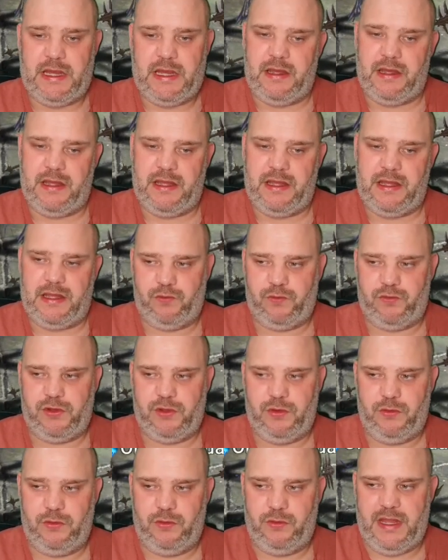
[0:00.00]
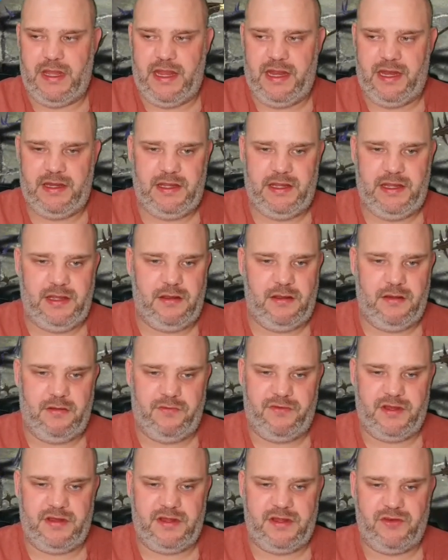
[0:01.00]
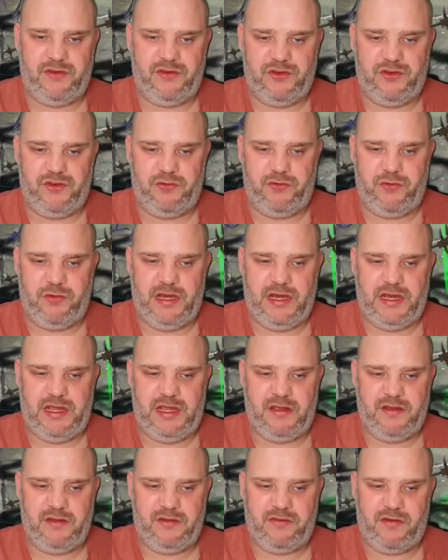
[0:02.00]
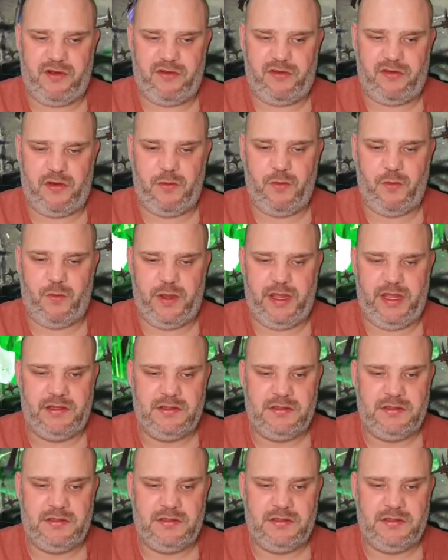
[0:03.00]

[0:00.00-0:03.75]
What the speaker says: He'll do any of the dungeons really, as far as I'm aware,